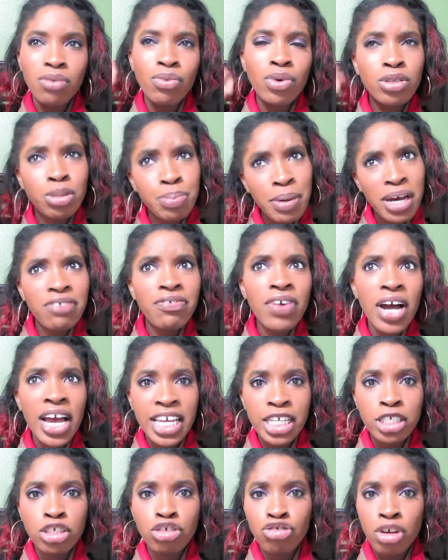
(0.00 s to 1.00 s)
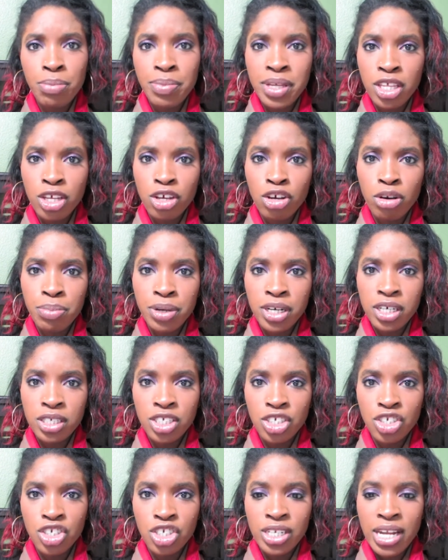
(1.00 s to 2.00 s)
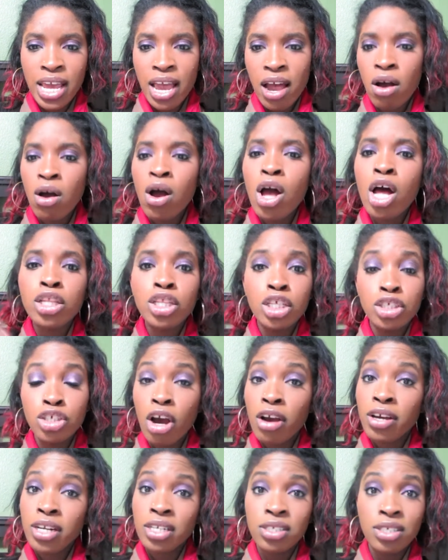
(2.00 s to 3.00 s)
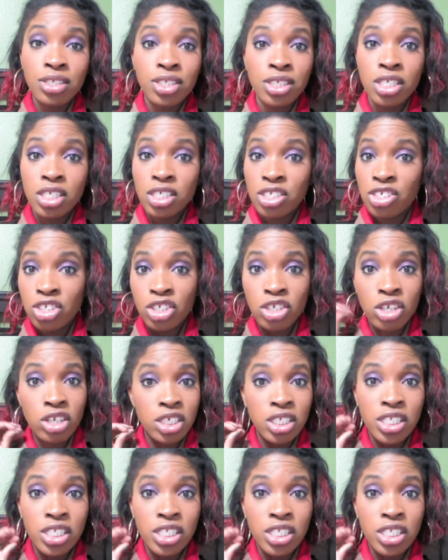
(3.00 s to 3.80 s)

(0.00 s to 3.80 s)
well spotify is streaming the yearbook edition now the target edition is just going to